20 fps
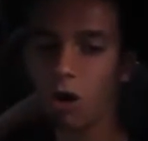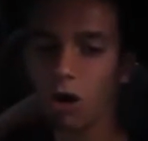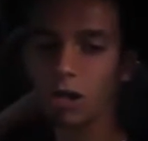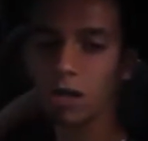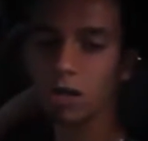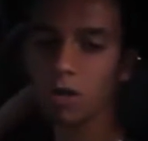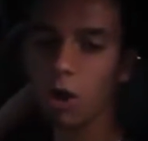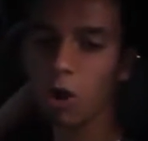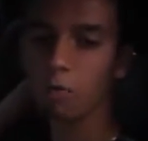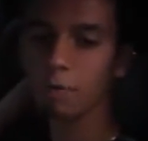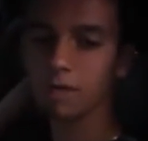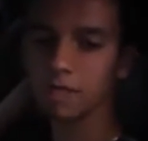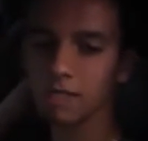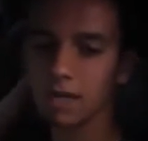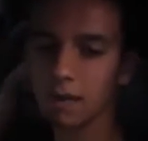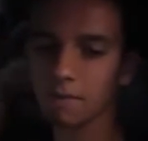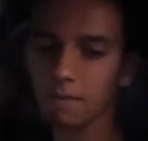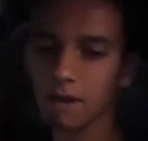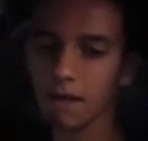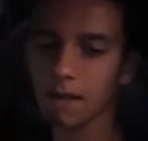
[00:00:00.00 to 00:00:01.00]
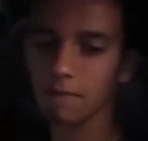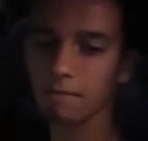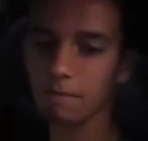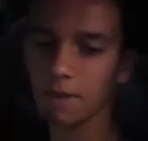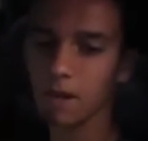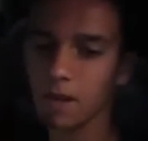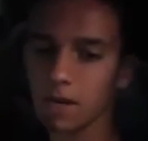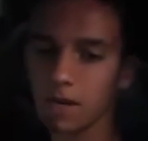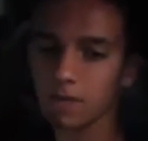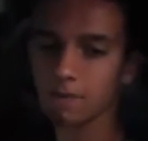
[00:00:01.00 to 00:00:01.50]
can all be done by
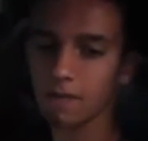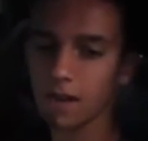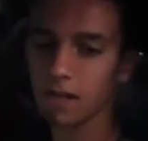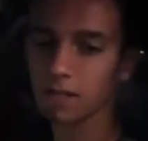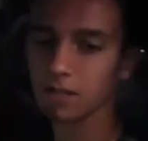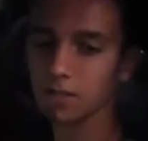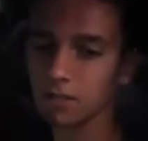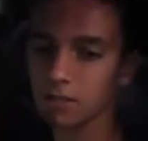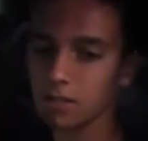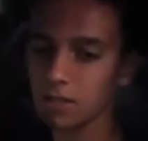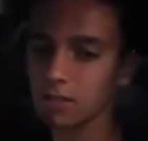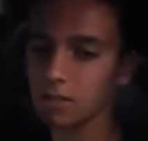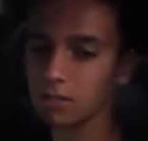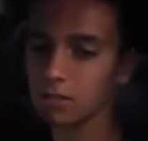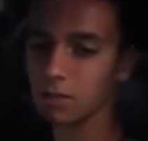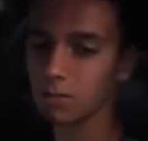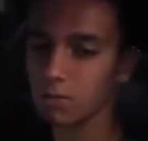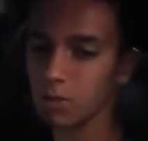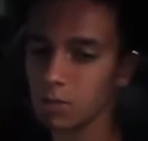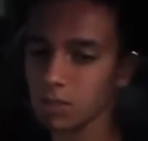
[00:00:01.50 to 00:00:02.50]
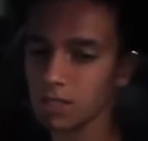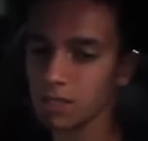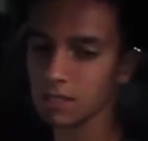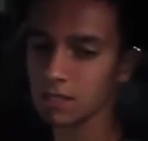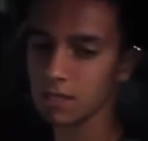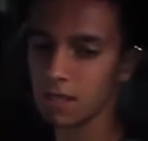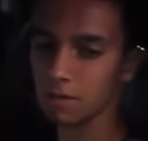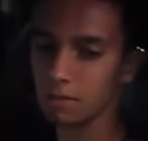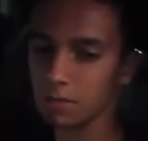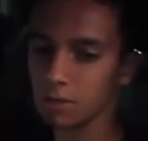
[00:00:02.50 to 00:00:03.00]
comparing vectors and using words
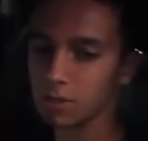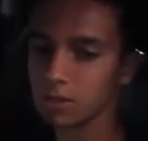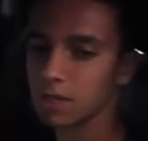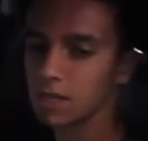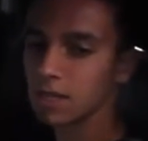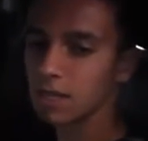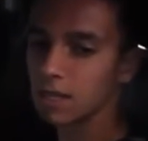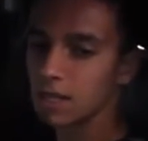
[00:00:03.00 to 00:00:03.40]
as numbers.